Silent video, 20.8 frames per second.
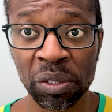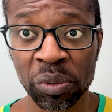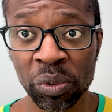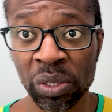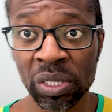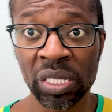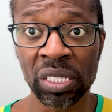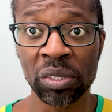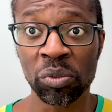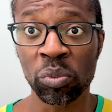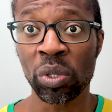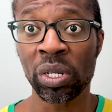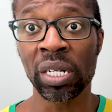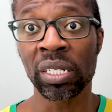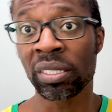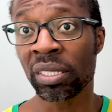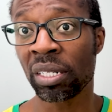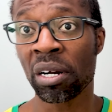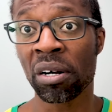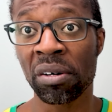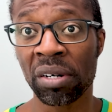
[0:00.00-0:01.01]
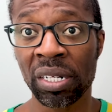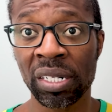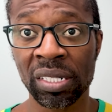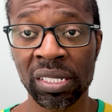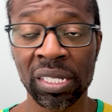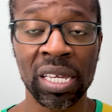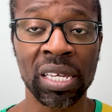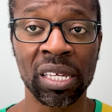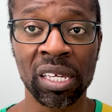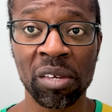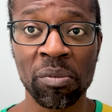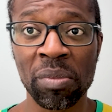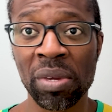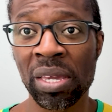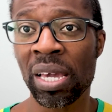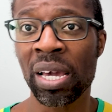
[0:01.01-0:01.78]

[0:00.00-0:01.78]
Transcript: which is what it's currently taking me?